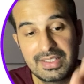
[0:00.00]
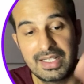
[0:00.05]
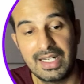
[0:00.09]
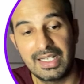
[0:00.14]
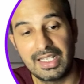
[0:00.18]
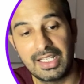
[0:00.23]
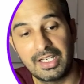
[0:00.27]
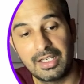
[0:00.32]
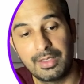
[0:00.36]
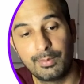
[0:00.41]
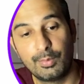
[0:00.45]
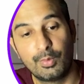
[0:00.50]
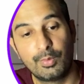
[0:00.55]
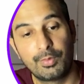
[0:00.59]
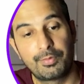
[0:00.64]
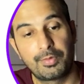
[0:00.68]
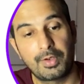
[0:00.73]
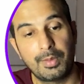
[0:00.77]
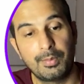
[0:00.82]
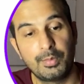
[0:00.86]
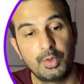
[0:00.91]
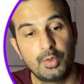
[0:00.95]
getting removed
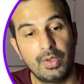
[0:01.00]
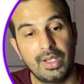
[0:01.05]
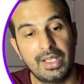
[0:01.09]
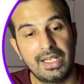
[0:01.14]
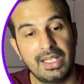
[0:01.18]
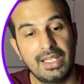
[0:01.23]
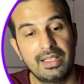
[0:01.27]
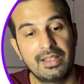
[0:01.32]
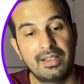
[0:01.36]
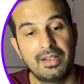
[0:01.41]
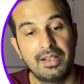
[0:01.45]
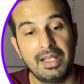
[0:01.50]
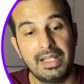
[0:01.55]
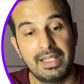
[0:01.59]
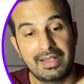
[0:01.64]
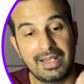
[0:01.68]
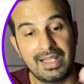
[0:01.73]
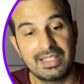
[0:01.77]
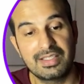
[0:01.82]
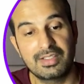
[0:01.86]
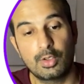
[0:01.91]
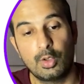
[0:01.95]
from new array.
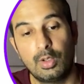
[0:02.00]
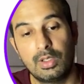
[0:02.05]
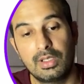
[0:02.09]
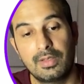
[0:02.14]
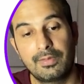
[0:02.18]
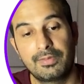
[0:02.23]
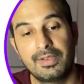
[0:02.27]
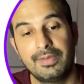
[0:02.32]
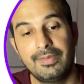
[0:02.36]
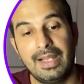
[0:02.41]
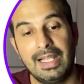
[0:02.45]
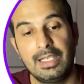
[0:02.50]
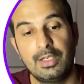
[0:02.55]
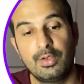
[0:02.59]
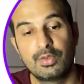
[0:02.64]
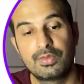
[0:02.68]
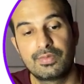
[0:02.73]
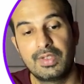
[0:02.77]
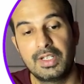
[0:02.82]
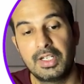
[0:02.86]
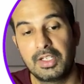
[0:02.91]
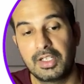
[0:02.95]
Rest all of the
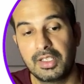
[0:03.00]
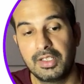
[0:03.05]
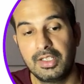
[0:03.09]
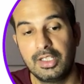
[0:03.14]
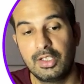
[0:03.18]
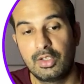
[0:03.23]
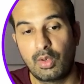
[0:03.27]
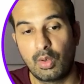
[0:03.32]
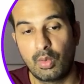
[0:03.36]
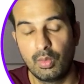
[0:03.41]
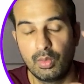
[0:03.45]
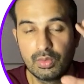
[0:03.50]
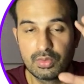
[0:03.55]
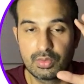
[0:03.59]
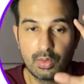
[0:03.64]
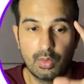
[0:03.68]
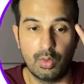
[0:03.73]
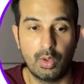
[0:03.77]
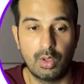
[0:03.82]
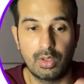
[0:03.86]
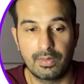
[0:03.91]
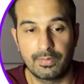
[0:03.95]
values we're returning true. So
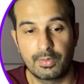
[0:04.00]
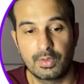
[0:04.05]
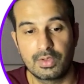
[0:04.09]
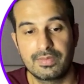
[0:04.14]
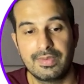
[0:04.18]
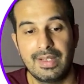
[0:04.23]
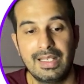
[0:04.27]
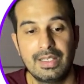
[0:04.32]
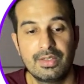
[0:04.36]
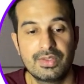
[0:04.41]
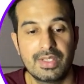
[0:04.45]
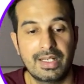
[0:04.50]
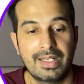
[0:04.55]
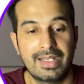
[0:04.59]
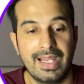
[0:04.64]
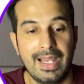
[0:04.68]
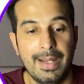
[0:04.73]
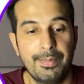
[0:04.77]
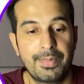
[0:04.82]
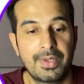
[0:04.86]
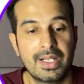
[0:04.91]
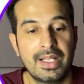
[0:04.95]
all of those values are
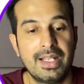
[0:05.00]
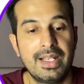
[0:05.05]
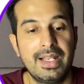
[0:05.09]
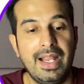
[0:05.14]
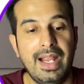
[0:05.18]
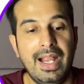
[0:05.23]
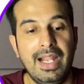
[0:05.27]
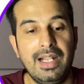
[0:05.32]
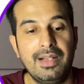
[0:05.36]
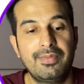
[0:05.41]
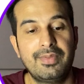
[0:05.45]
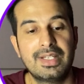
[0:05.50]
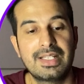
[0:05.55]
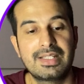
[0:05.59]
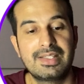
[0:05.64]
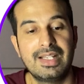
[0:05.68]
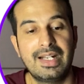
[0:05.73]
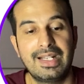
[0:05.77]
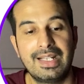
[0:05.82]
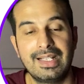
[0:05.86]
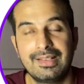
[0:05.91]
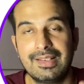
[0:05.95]
kept. And we are
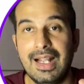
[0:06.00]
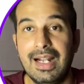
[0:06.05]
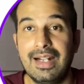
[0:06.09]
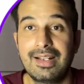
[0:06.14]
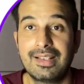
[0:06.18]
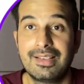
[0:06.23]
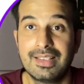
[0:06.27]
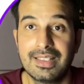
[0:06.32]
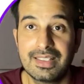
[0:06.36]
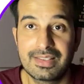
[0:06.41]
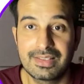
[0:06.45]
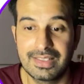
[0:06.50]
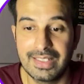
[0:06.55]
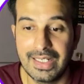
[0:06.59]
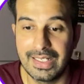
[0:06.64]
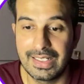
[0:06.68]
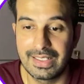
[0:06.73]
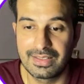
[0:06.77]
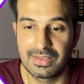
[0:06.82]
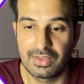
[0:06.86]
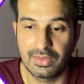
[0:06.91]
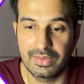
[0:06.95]
setting that in the
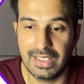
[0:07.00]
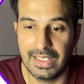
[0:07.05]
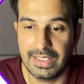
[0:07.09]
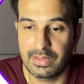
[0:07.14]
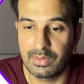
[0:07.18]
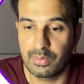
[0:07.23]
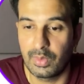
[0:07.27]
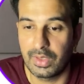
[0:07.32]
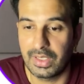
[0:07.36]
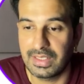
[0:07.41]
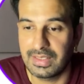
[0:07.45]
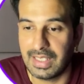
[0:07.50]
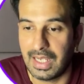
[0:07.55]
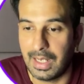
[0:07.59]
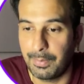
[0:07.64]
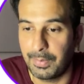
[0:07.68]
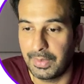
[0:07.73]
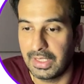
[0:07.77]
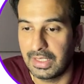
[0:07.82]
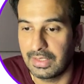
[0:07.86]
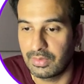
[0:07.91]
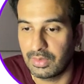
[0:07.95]
state. So that's what is
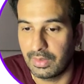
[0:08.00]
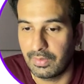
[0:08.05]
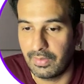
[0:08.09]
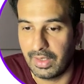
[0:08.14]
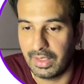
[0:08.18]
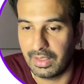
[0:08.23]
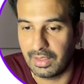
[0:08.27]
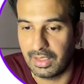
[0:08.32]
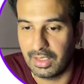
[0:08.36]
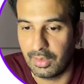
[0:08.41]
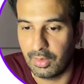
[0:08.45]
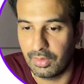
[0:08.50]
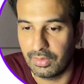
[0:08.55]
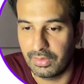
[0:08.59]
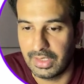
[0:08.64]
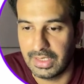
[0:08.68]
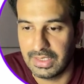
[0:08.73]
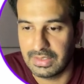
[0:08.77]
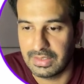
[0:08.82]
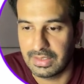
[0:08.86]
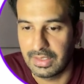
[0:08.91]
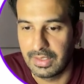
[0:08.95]
happening. So if I click on
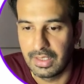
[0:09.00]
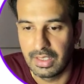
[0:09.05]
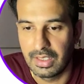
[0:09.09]
this,